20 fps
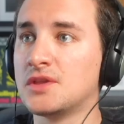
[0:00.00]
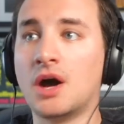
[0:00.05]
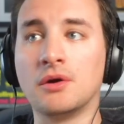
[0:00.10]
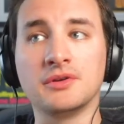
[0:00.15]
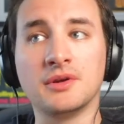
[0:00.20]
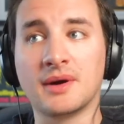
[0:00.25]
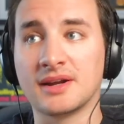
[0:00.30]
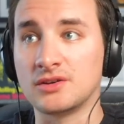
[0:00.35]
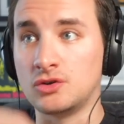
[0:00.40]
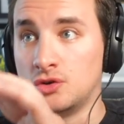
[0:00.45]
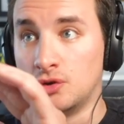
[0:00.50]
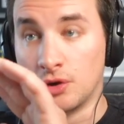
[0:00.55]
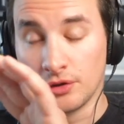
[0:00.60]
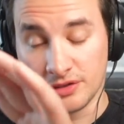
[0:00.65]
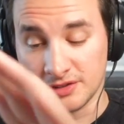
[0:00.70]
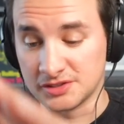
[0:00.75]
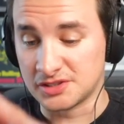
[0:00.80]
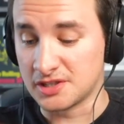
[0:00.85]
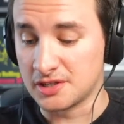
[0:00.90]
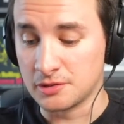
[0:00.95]
you had
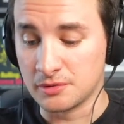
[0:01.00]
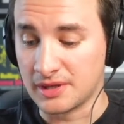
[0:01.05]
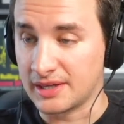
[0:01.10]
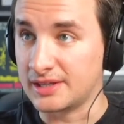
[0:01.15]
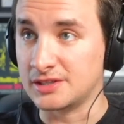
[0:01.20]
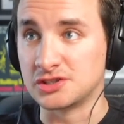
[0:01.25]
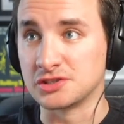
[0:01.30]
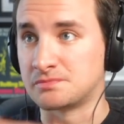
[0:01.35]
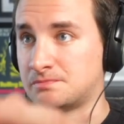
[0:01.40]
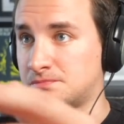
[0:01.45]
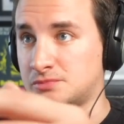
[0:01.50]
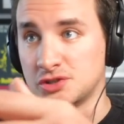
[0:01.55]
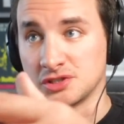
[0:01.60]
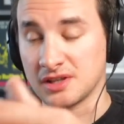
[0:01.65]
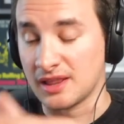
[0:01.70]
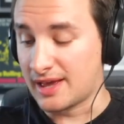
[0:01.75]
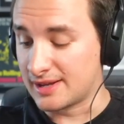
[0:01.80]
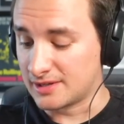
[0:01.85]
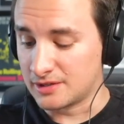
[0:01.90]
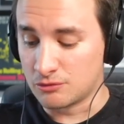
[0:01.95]
nothing to do with it. He just just
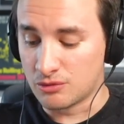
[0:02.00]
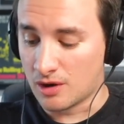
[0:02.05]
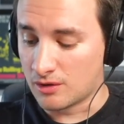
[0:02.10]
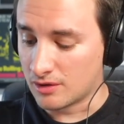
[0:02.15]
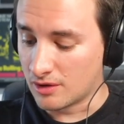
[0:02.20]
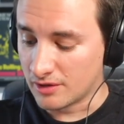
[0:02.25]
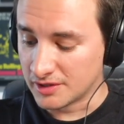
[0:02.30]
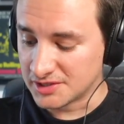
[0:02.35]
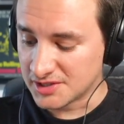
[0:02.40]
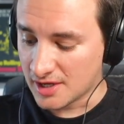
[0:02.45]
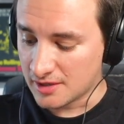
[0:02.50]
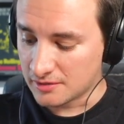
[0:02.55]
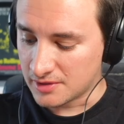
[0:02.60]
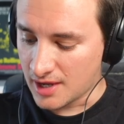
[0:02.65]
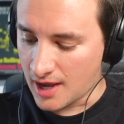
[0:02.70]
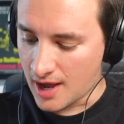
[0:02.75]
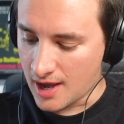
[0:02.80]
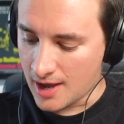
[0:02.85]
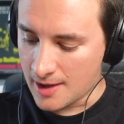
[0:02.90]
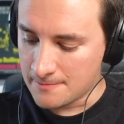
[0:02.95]
landed wrong on his own.
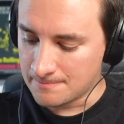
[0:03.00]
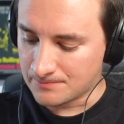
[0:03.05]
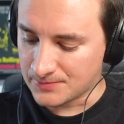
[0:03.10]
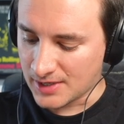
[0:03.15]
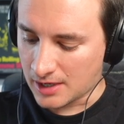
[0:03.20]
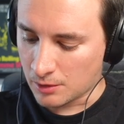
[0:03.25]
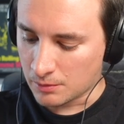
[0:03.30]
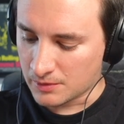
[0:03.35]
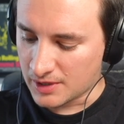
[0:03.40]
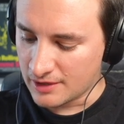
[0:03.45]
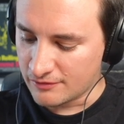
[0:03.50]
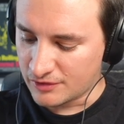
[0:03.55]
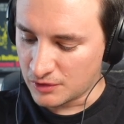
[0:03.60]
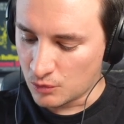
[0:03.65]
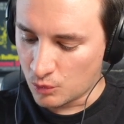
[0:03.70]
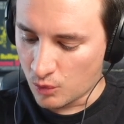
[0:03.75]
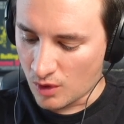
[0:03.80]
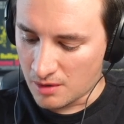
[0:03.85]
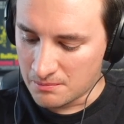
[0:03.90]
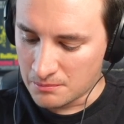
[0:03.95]
Um, I'll give you
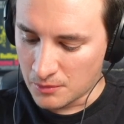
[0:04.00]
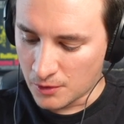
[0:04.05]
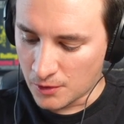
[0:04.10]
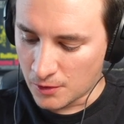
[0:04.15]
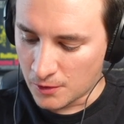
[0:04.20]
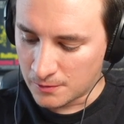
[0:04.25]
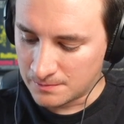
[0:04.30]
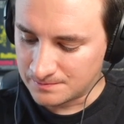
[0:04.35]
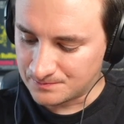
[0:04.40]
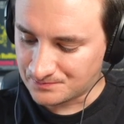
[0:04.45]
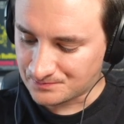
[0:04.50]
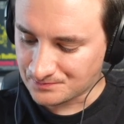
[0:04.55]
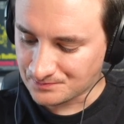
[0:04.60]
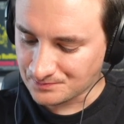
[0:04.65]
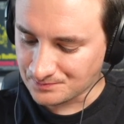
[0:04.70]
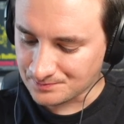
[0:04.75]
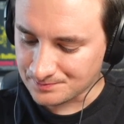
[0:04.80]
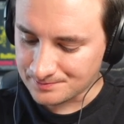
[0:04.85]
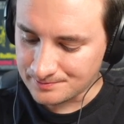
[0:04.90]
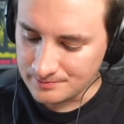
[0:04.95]
one more.
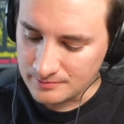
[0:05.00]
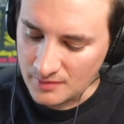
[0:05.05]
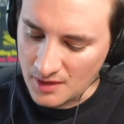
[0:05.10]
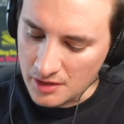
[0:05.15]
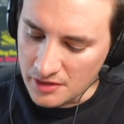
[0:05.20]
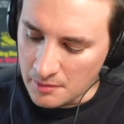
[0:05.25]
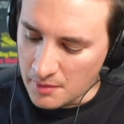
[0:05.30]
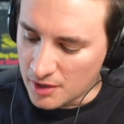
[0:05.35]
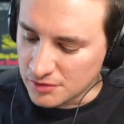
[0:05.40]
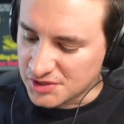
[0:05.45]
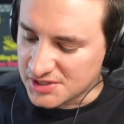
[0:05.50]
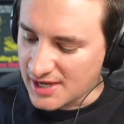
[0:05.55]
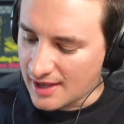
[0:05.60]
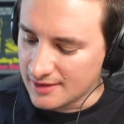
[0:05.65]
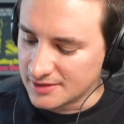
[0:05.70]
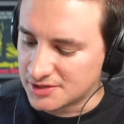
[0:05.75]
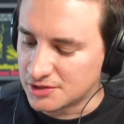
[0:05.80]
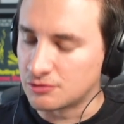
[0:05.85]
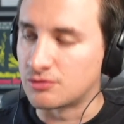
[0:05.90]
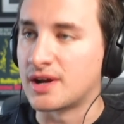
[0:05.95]
The most
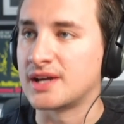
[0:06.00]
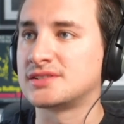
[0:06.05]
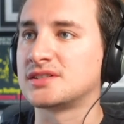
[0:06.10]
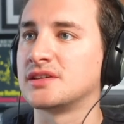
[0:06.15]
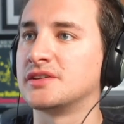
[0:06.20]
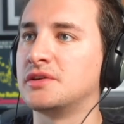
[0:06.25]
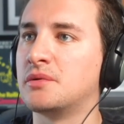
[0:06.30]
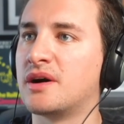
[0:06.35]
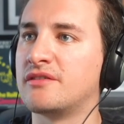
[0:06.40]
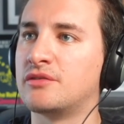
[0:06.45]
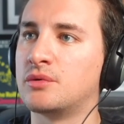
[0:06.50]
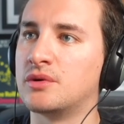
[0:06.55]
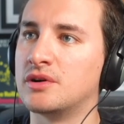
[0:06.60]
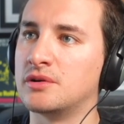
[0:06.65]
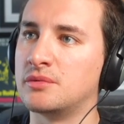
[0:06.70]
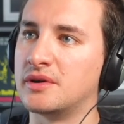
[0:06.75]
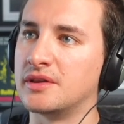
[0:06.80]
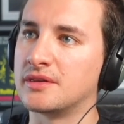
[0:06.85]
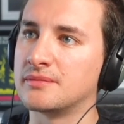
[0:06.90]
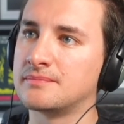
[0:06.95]
talented wrestler you ever
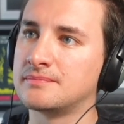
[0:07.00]
worked with